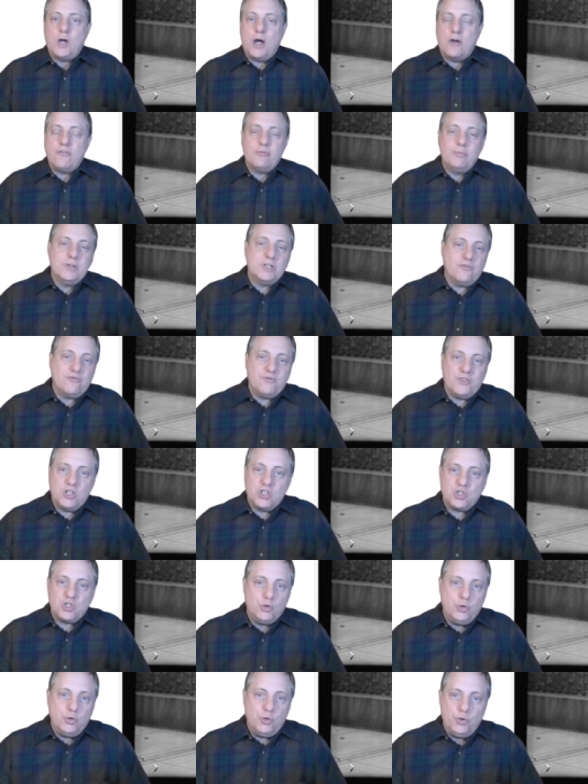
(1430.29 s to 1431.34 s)
government
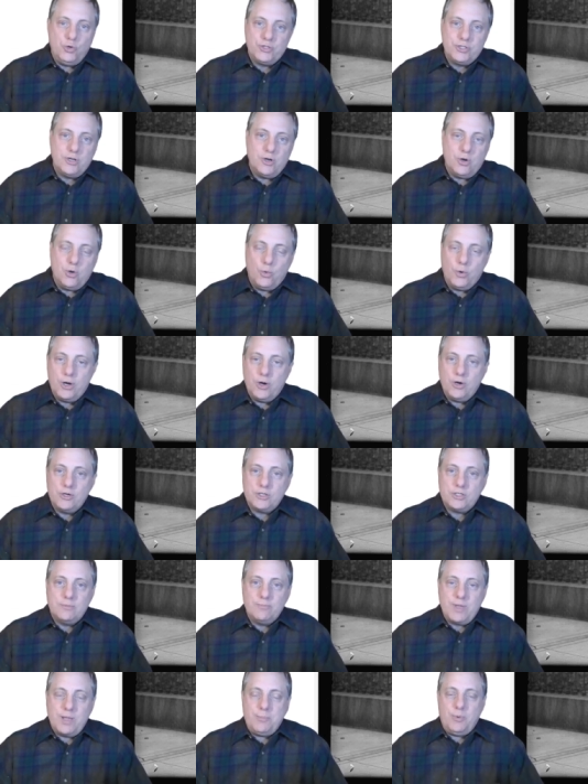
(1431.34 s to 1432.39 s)
officials and
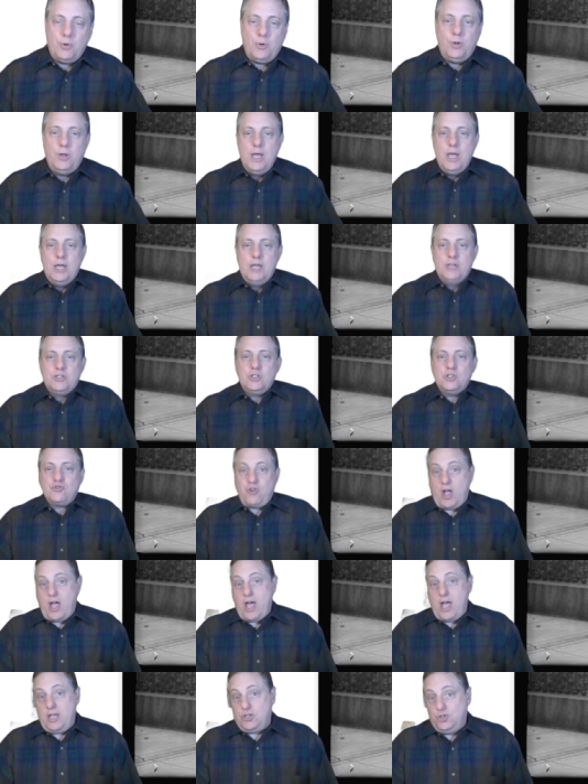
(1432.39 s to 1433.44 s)
lawyers and people to
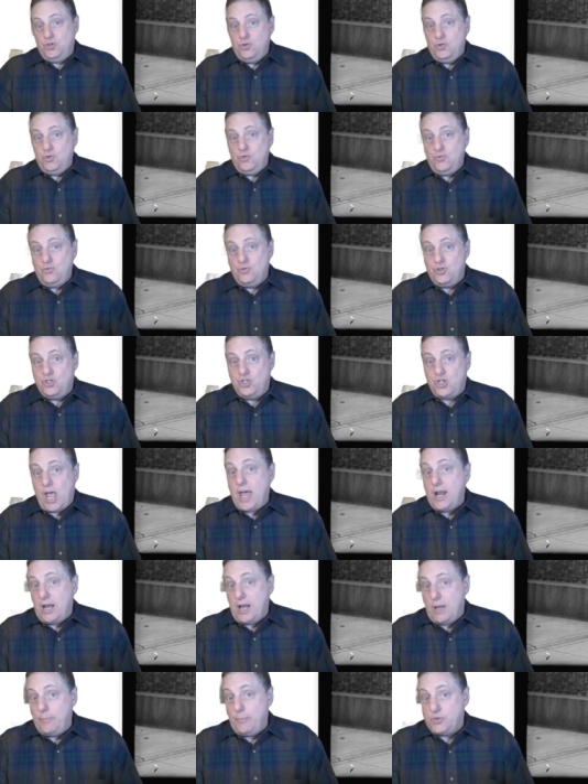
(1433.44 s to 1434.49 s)
try to
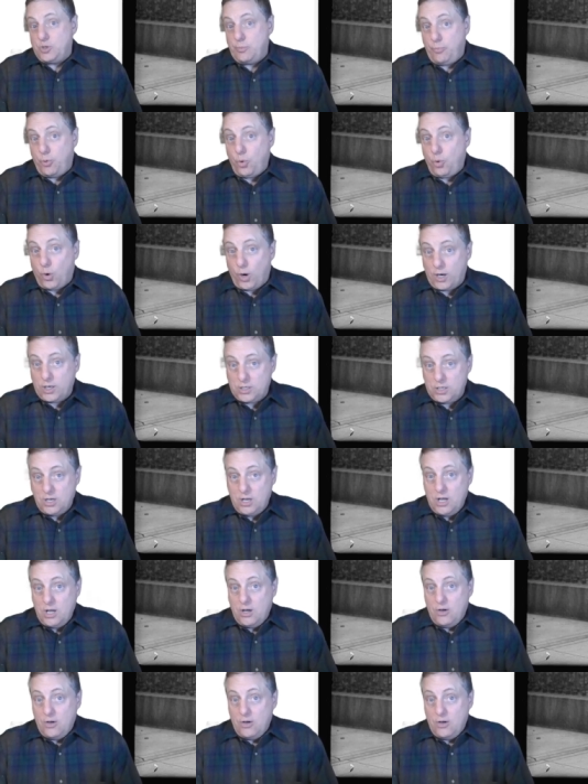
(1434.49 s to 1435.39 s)
gen up support